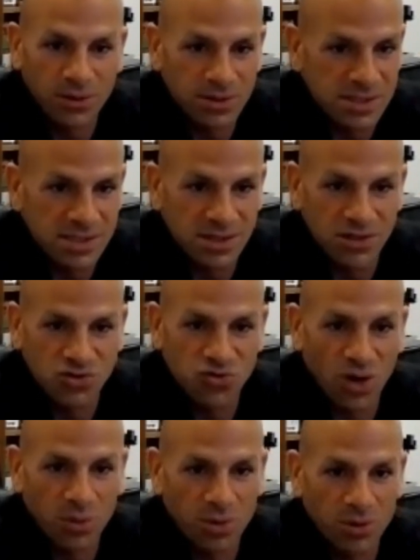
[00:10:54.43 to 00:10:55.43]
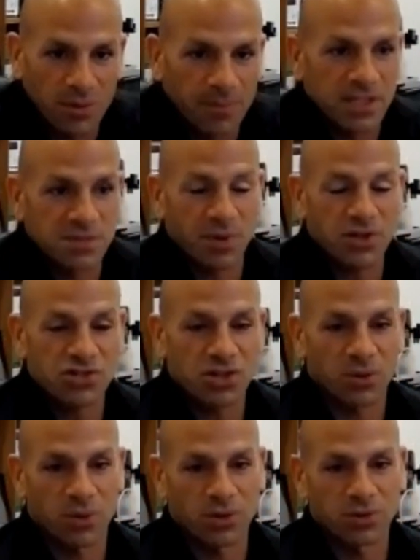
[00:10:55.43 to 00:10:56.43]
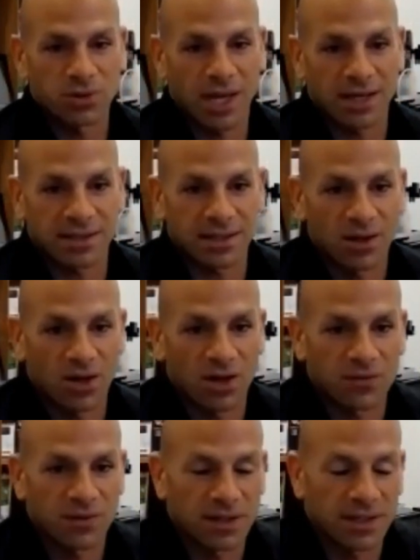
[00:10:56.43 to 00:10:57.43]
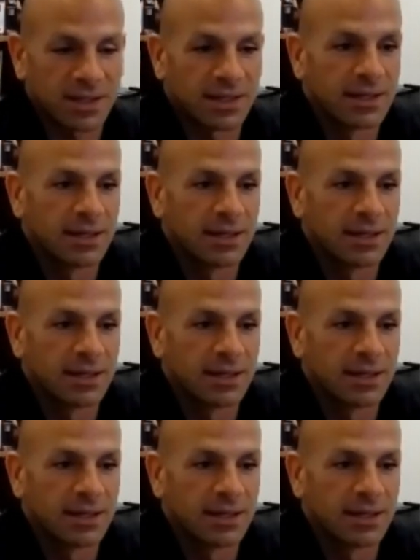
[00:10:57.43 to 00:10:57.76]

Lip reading: just the trouble, especially when you can't tee off, like